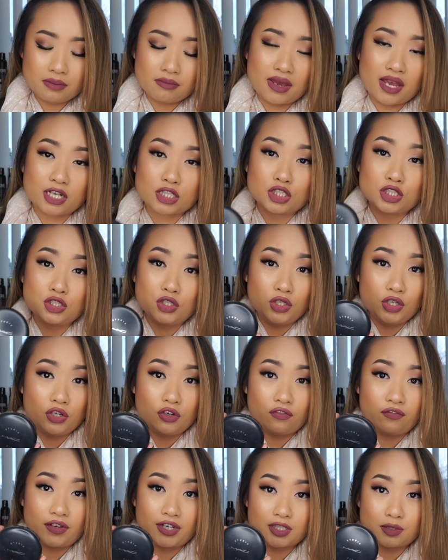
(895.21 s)
MAC
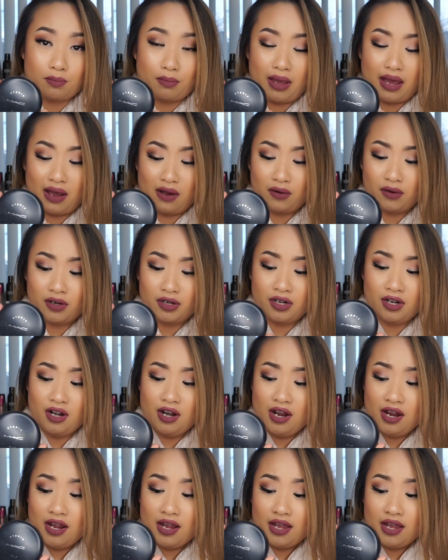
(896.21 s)
Studio Fix Powder